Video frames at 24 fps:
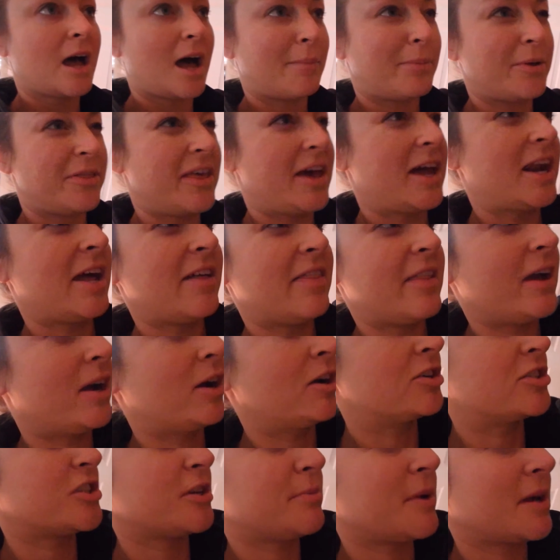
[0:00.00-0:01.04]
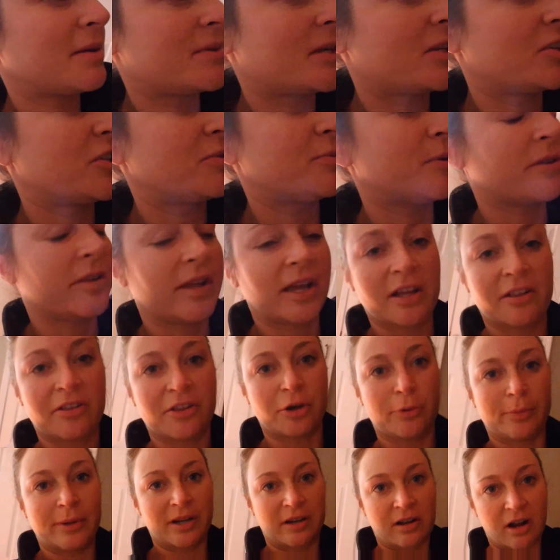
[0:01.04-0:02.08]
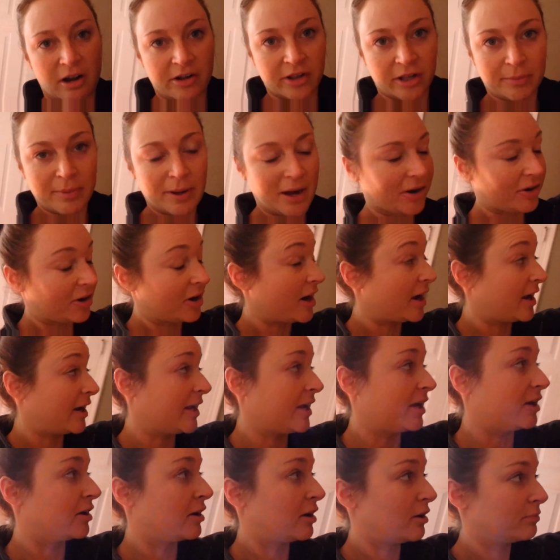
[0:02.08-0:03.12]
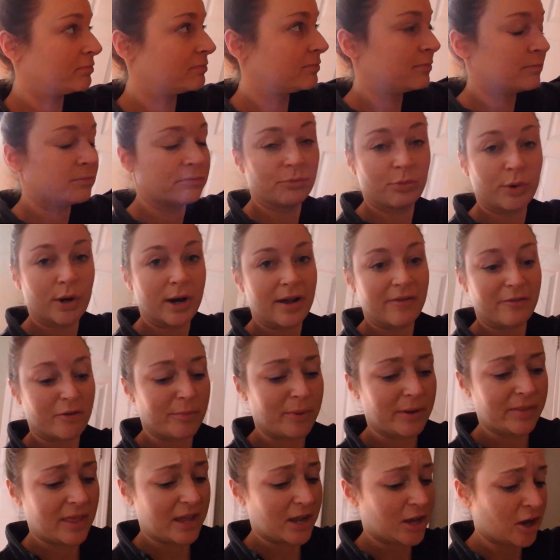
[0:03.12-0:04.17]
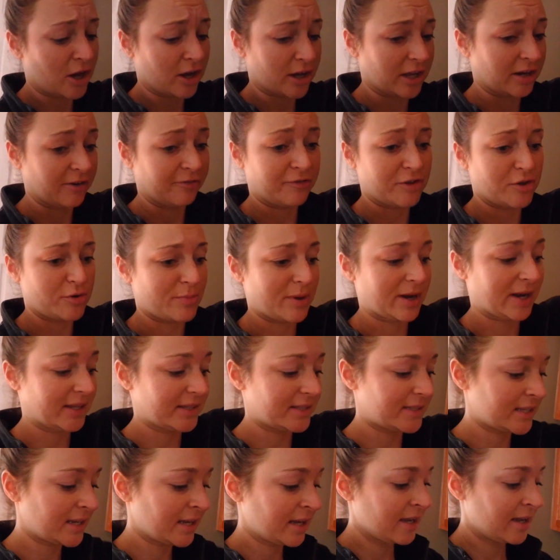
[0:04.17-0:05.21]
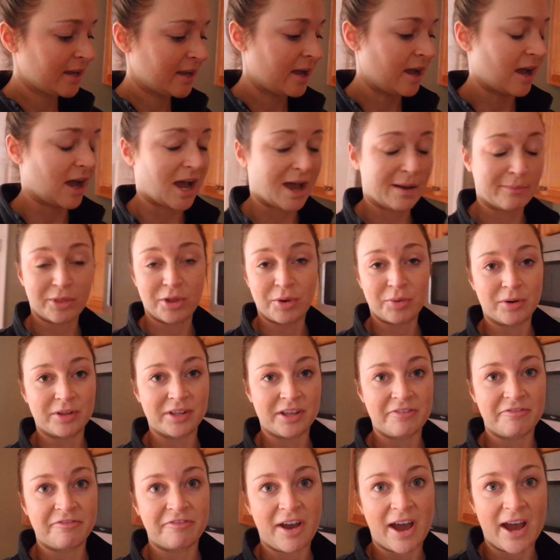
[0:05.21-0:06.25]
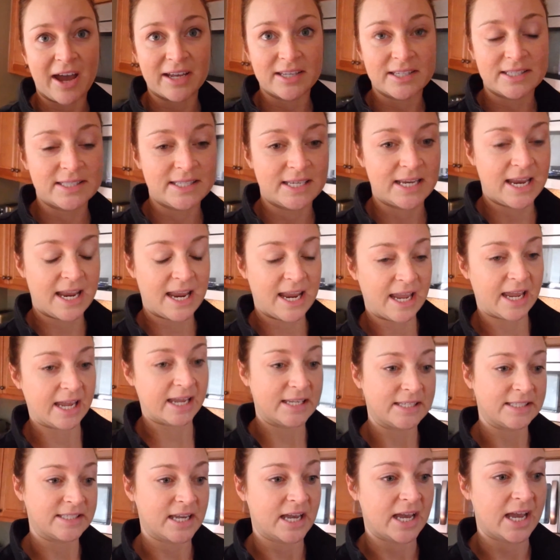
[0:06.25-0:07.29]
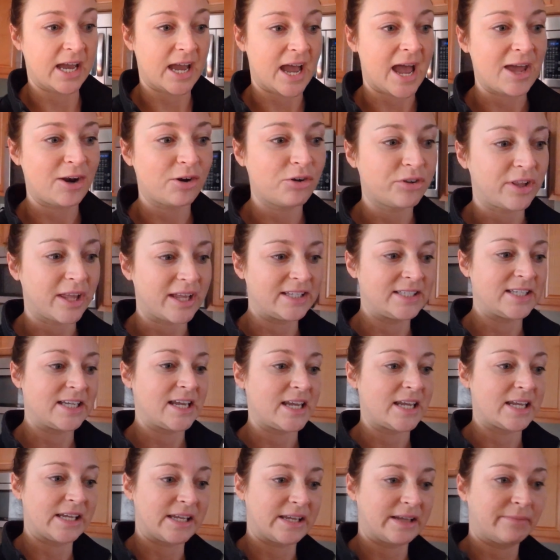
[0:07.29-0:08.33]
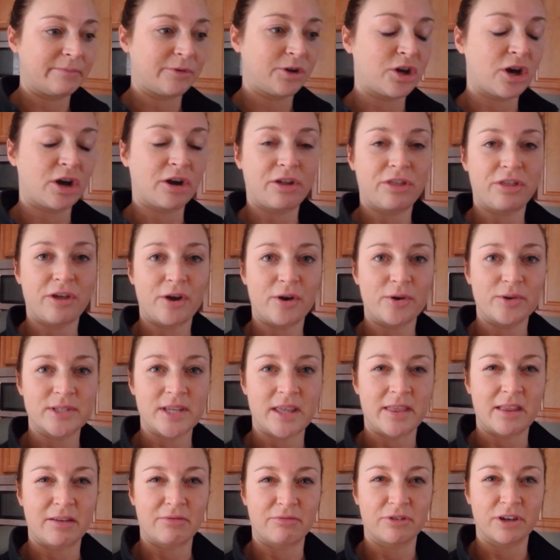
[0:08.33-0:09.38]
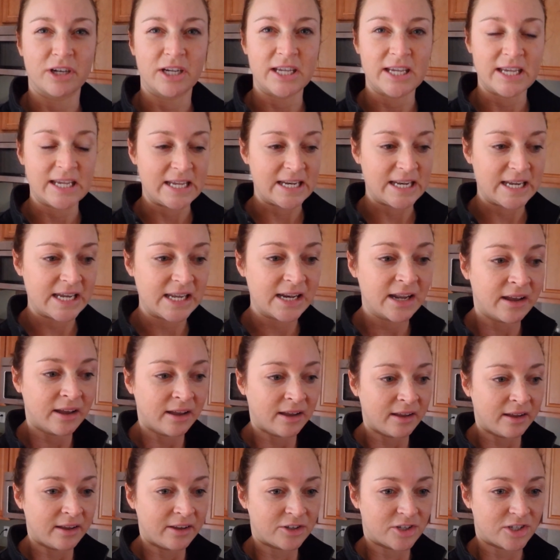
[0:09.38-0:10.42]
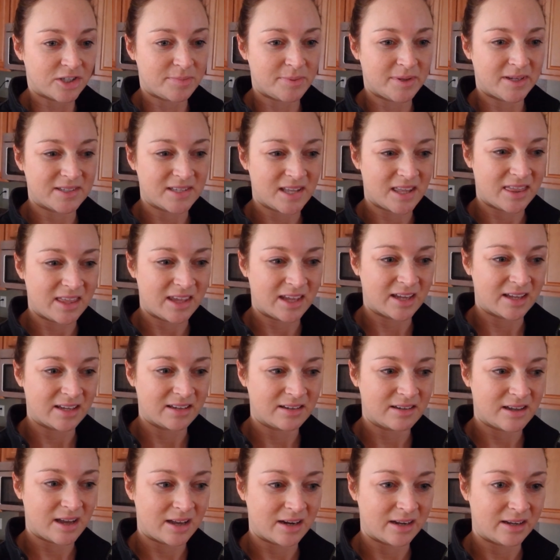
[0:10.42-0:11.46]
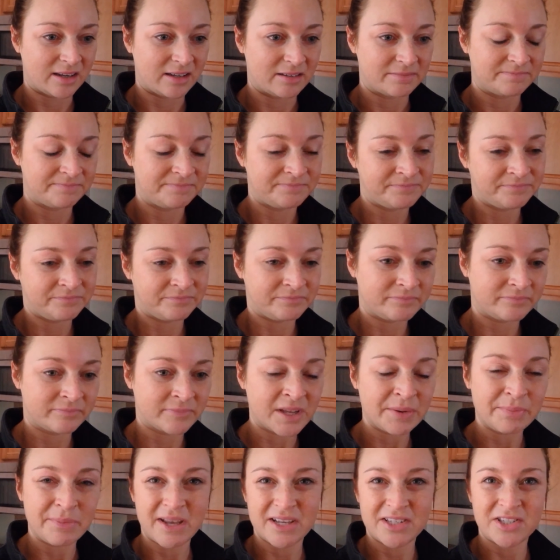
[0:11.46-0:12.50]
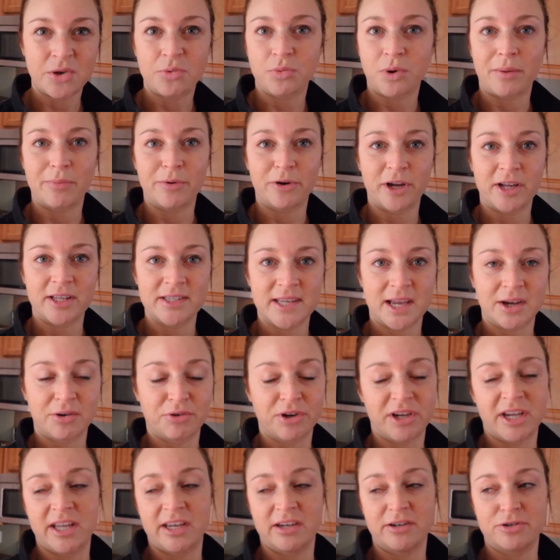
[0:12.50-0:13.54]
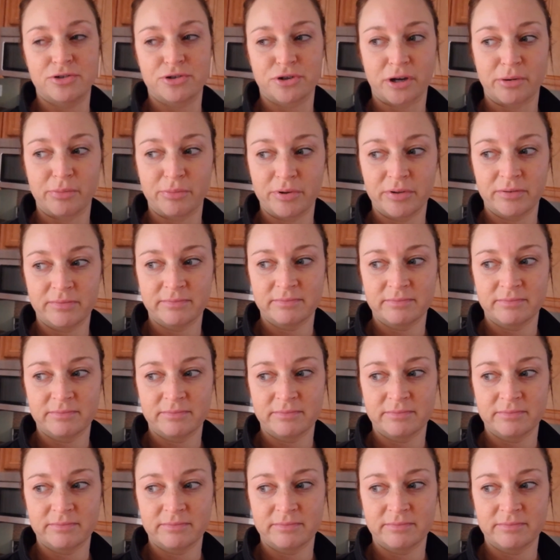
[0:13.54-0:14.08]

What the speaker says: I'll put that on there, or sometimes I'll just put like a little bit of garlic powder on it or whatever, but they cook in a few minutes. They're really fast, and I don't like to cook those and then reheat it, just because I think it kind of makes it rubbery. It's like reheated shrimp.